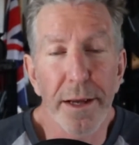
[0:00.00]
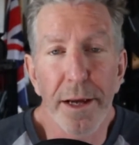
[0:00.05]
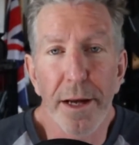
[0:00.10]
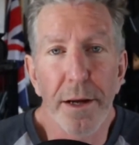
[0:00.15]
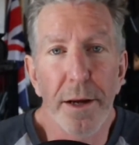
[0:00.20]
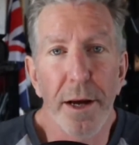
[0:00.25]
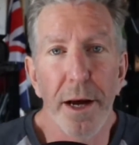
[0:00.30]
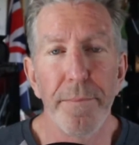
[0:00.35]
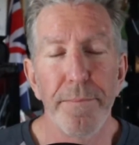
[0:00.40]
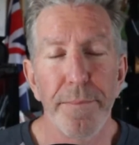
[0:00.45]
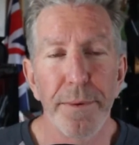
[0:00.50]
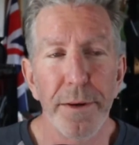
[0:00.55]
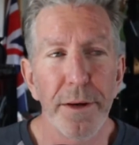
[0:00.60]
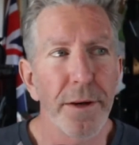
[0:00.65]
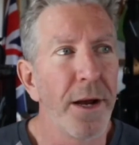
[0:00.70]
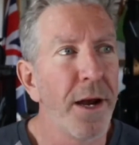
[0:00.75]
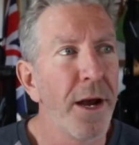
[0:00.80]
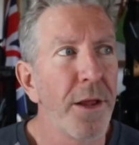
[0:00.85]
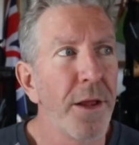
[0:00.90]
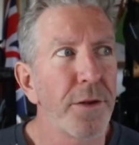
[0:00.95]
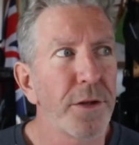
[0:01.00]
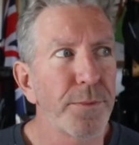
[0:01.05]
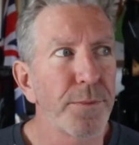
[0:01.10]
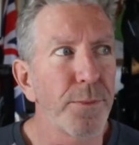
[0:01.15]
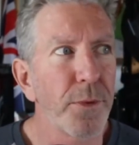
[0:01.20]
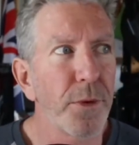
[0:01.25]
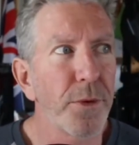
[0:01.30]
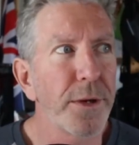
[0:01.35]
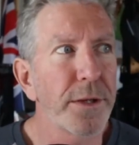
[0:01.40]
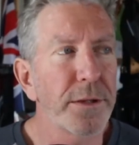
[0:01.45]
A beer, there's
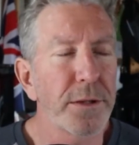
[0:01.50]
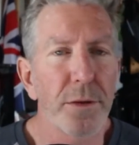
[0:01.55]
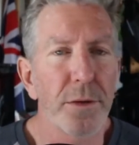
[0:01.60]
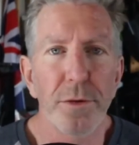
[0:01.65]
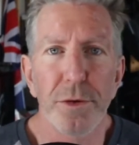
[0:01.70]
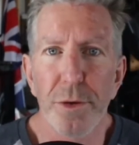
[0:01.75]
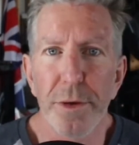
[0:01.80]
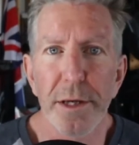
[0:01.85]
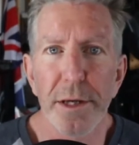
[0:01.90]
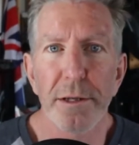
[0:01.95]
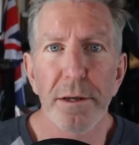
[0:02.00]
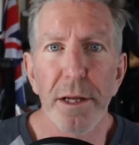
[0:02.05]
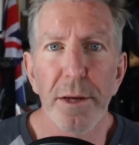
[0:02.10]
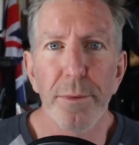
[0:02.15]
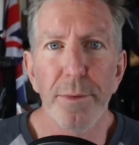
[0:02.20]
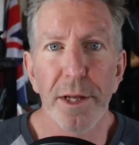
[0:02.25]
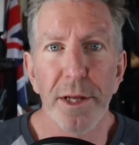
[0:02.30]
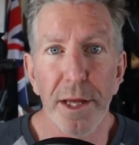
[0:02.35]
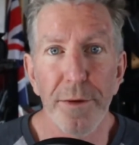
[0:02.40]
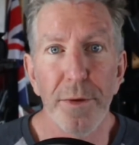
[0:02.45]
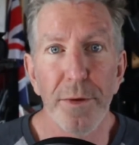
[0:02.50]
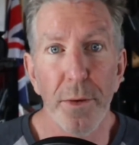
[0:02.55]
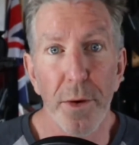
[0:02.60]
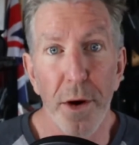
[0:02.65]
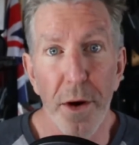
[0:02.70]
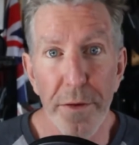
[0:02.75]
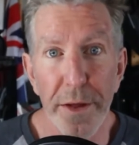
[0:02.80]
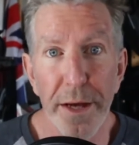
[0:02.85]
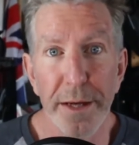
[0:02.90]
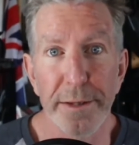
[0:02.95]
breweries who traditionally would give you all
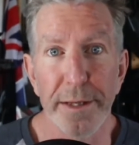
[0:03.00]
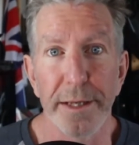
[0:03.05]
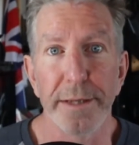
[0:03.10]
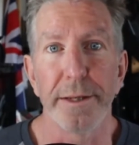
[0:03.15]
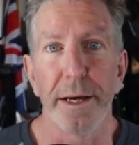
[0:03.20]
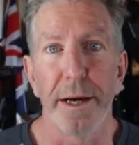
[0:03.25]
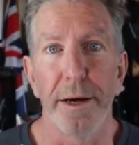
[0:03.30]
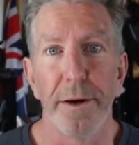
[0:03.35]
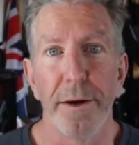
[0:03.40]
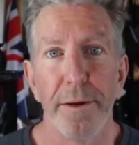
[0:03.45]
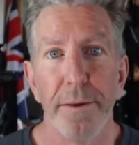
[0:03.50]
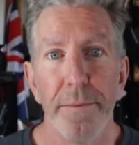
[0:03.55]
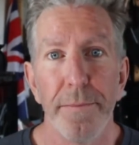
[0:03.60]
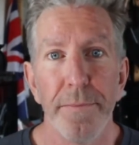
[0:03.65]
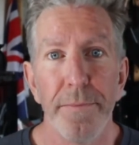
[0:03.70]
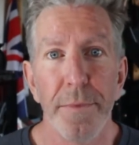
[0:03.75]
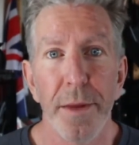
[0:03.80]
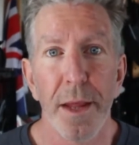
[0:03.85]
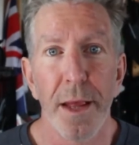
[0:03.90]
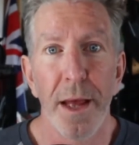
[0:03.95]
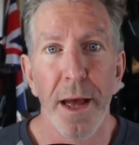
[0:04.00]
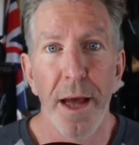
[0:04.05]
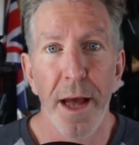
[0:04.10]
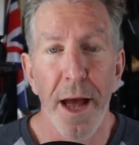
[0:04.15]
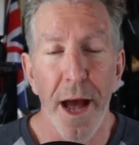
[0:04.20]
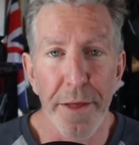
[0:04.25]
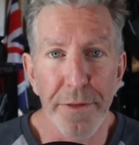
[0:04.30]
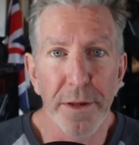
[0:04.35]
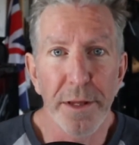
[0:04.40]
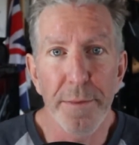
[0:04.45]
that detail.
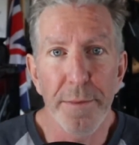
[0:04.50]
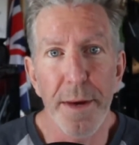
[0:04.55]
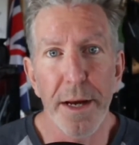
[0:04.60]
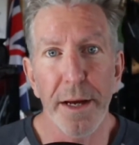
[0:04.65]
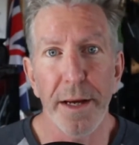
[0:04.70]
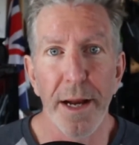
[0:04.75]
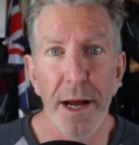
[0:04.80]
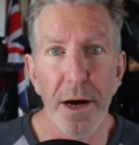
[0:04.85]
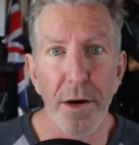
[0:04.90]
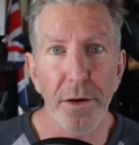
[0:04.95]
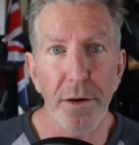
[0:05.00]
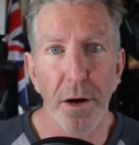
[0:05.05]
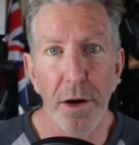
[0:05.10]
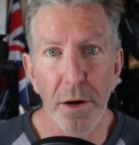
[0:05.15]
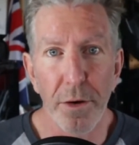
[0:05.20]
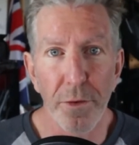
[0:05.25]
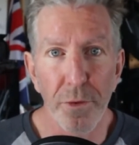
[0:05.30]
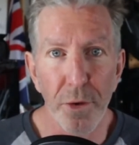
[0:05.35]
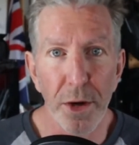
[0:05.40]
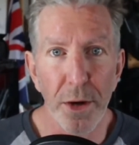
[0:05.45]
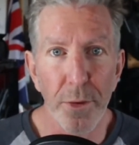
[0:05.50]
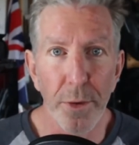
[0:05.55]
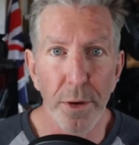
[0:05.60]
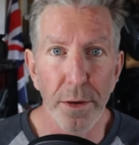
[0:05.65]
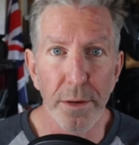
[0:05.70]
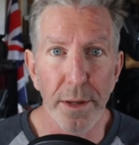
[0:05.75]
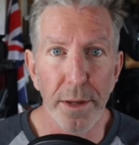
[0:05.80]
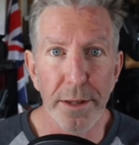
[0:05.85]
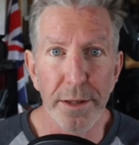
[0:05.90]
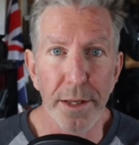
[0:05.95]
And then they make an alcohol-free one
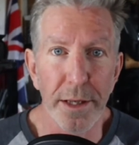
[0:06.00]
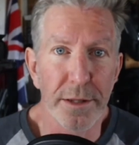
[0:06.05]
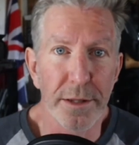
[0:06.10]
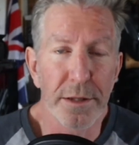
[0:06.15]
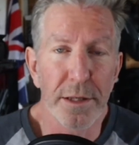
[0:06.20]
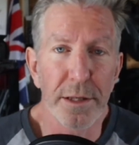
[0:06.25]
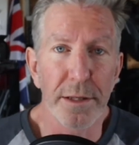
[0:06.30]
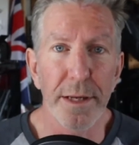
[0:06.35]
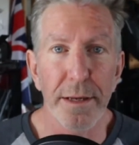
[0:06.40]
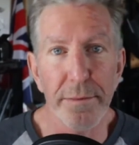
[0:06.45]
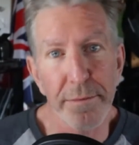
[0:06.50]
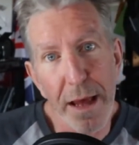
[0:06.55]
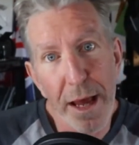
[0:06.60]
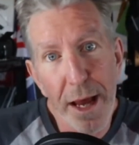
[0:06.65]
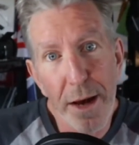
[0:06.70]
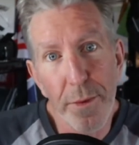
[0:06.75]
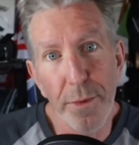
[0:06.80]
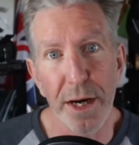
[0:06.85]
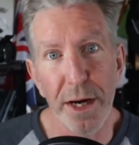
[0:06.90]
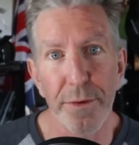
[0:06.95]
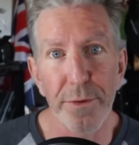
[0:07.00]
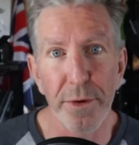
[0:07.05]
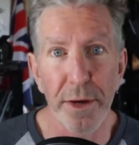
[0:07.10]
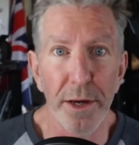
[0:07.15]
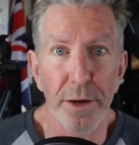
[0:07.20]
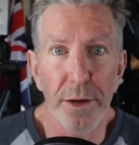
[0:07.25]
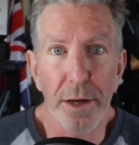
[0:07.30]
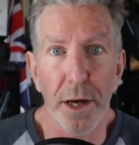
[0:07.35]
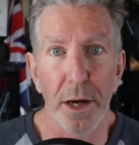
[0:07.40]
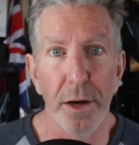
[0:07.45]
that it's just like, whatever, here
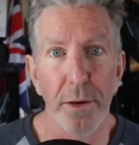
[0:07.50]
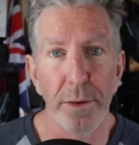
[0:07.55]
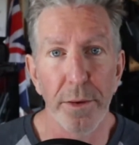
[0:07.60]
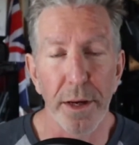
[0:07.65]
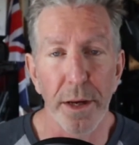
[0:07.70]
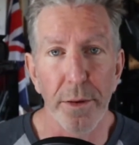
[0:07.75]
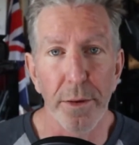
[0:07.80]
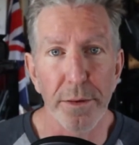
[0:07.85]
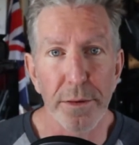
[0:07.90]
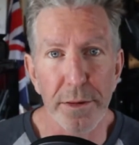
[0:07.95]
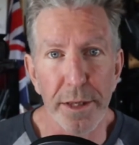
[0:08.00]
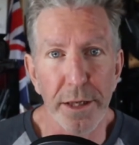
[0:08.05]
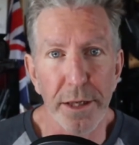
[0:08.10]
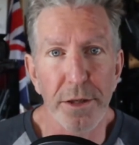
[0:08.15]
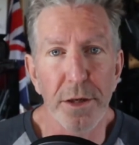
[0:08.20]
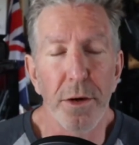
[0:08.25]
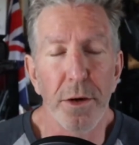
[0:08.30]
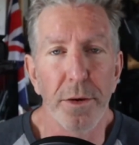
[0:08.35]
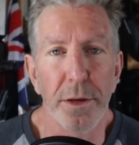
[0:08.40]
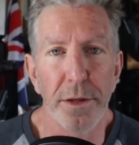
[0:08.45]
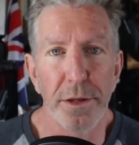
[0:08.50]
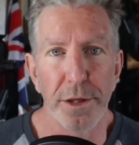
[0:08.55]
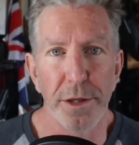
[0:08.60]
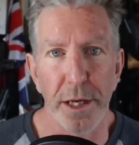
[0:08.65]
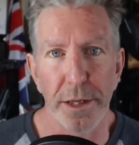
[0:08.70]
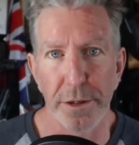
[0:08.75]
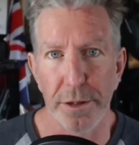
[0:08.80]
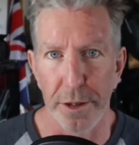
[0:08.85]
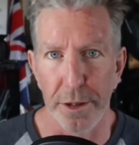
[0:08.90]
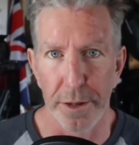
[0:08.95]
you go. You know, it's like a token
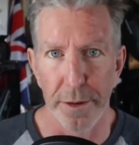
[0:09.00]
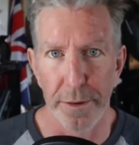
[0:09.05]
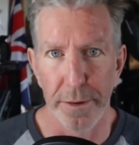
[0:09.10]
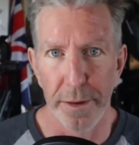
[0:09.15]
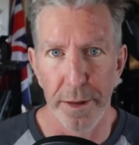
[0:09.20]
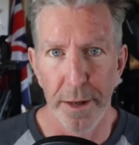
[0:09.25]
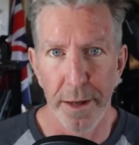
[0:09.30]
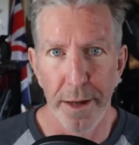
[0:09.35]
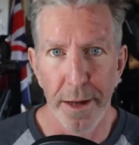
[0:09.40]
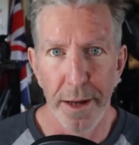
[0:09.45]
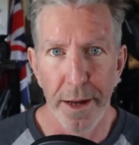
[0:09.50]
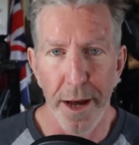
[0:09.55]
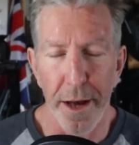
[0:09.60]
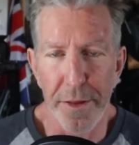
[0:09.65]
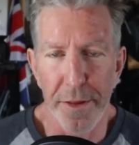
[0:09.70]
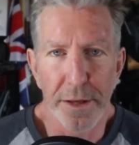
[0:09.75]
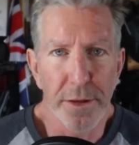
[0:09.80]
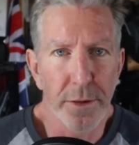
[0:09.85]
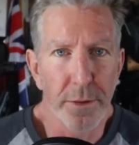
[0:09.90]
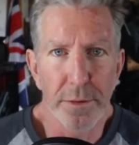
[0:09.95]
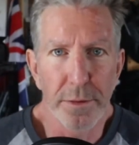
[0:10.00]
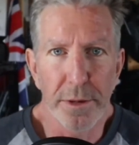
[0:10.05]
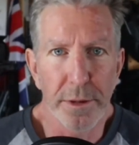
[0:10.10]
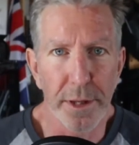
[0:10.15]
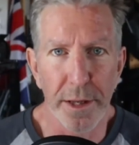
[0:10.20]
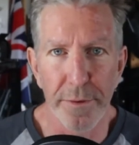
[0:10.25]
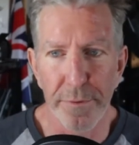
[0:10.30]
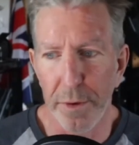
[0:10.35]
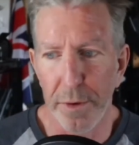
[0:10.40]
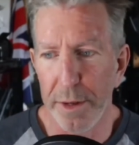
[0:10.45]
gesture. And they don't
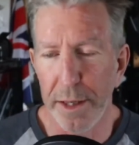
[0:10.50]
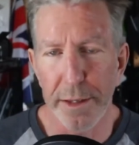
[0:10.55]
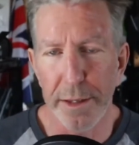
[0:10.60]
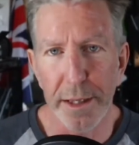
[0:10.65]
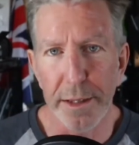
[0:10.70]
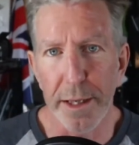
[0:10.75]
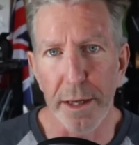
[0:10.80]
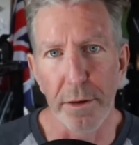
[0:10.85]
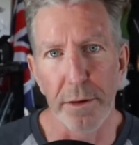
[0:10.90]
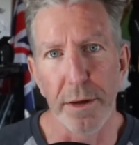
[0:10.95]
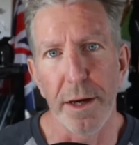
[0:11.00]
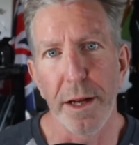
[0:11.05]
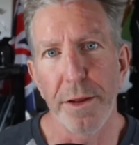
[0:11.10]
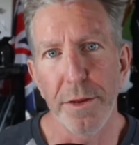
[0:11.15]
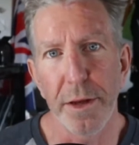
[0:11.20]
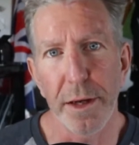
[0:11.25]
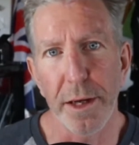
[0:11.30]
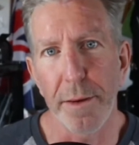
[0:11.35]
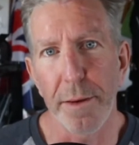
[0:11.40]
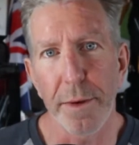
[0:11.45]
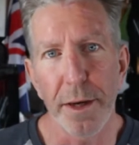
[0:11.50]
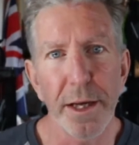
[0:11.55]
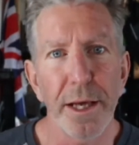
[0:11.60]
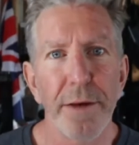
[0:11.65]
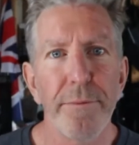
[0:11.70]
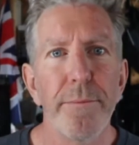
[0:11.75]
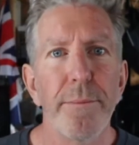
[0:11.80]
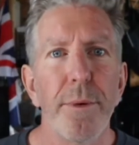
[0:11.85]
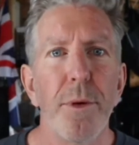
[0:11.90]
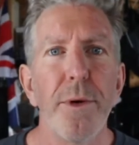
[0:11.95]
give you any detail. And I think I'm going to give
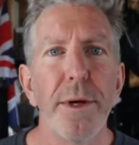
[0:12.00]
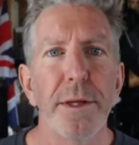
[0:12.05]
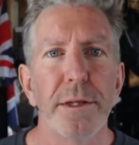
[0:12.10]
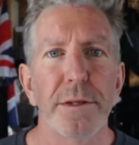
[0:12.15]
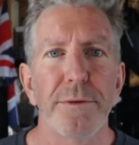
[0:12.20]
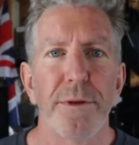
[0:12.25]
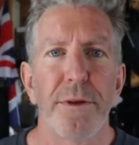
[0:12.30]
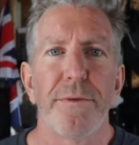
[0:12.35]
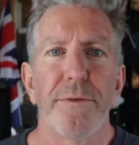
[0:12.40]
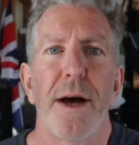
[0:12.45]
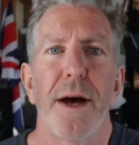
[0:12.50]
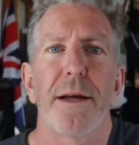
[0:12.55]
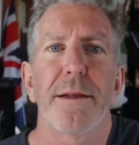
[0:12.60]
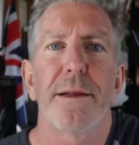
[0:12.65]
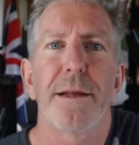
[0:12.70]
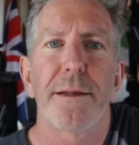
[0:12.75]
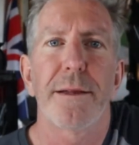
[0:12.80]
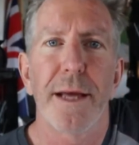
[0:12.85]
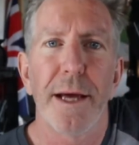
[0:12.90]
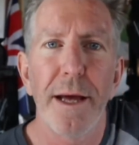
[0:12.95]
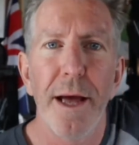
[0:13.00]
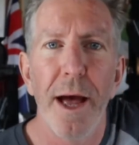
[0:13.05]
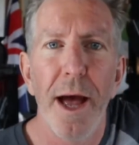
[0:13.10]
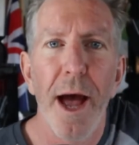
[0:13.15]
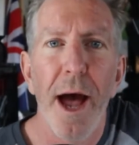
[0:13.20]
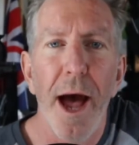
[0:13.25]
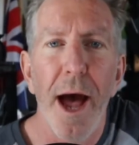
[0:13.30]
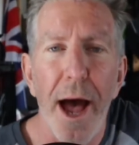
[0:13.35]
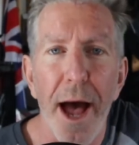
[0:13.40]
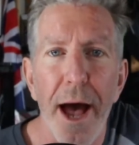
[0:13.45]
them points for the fact that they
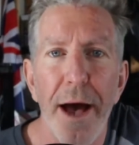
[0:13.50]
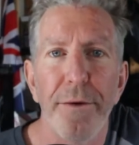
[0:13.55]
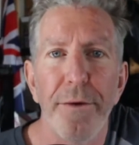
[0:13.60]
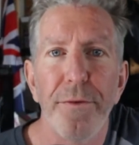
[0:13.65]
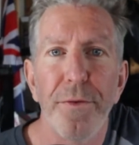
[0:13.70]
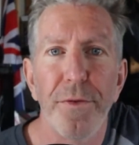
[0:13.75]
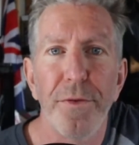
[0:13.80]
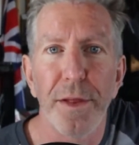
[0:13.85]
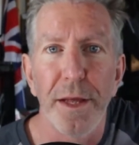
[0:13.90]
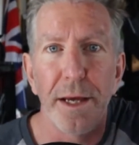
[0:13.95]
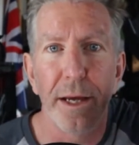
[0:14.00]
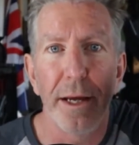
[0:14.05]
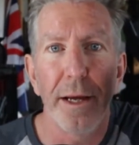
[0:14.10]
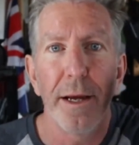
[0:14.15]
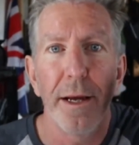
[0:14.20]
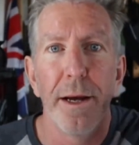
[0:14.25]
have the